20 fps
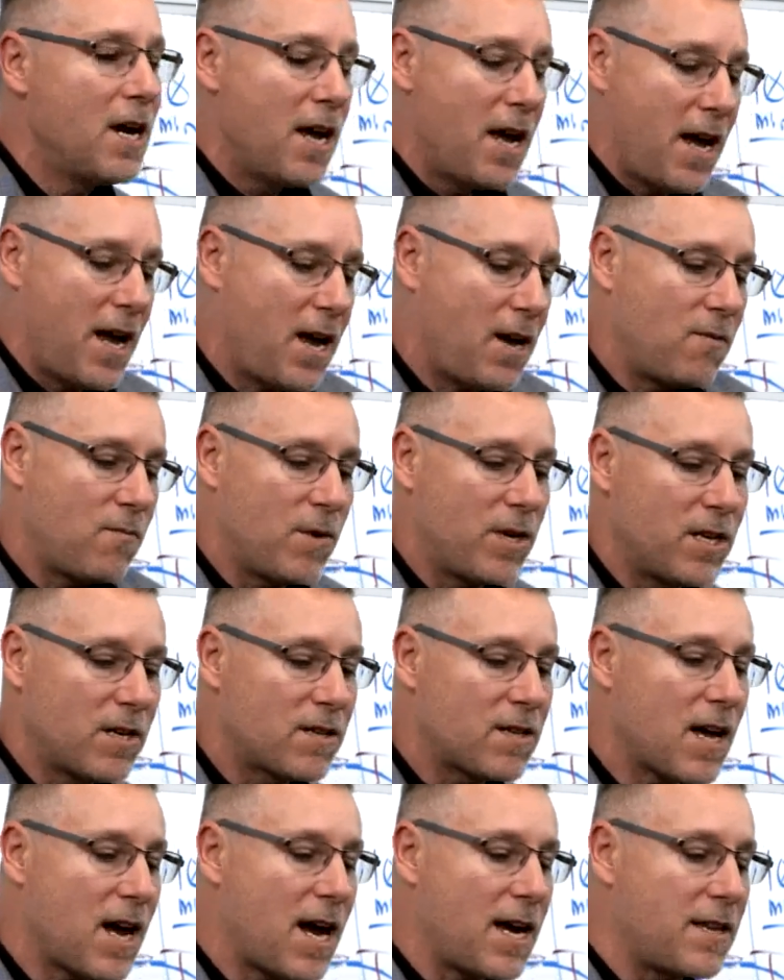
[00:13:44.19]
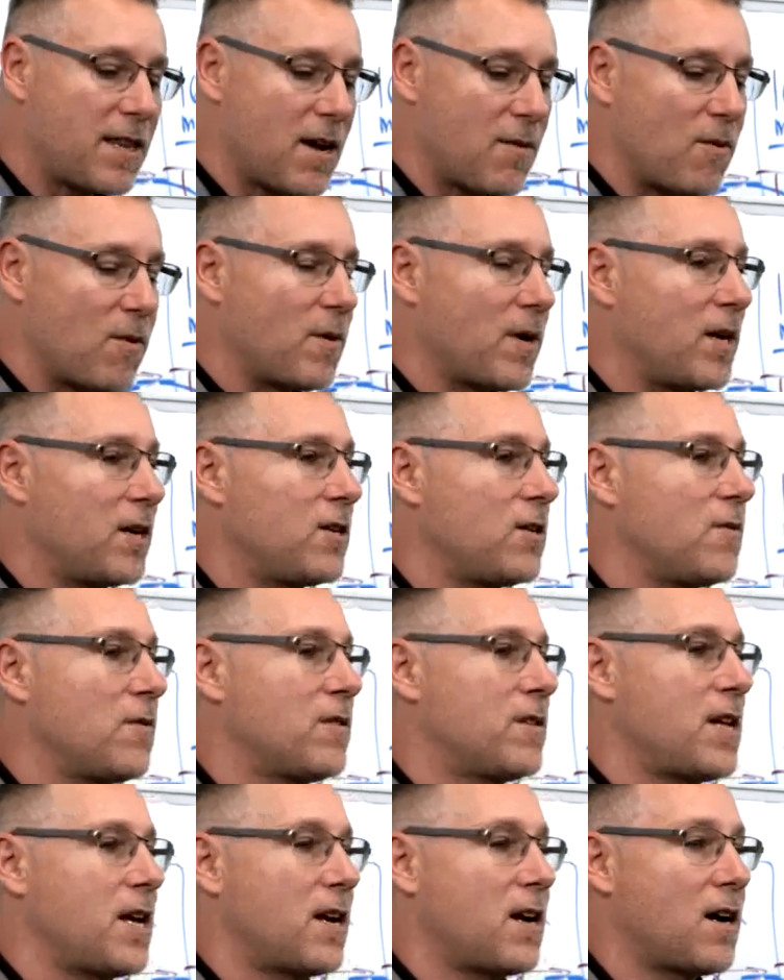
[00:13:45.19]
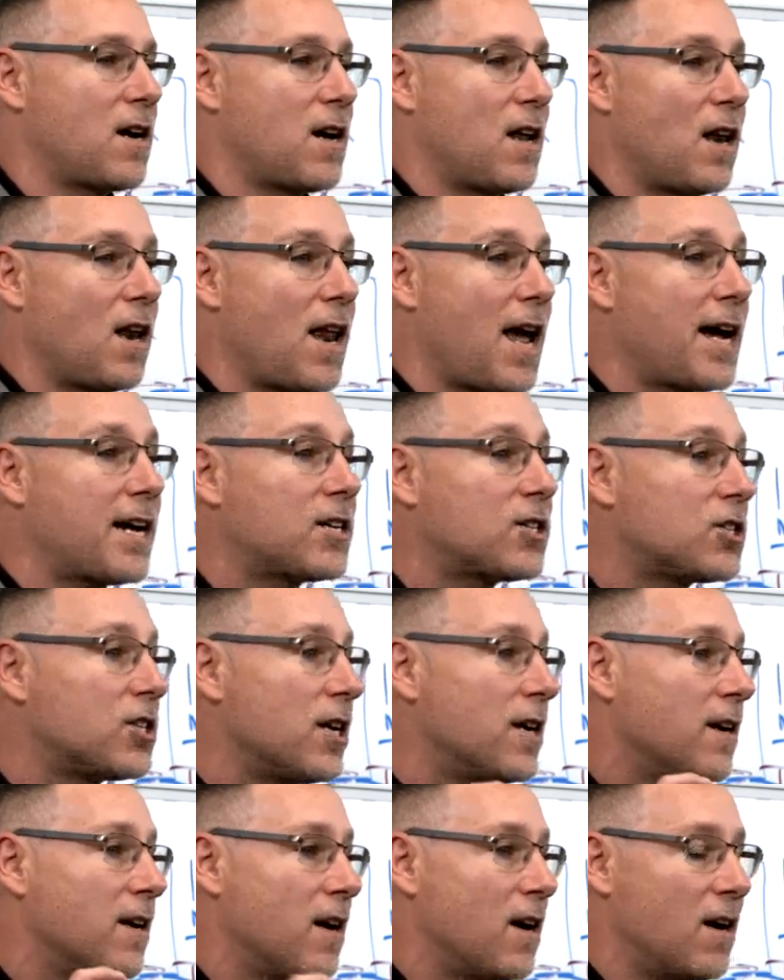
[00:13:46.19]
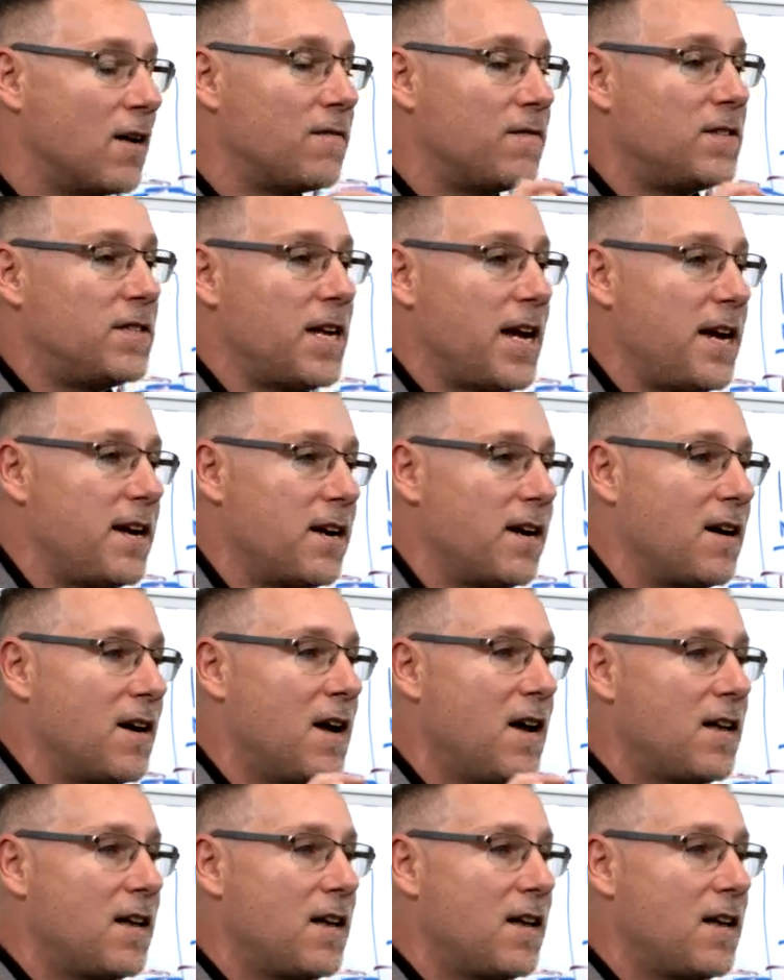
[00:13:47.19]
And we decide that what we're going to do is take a collection of data.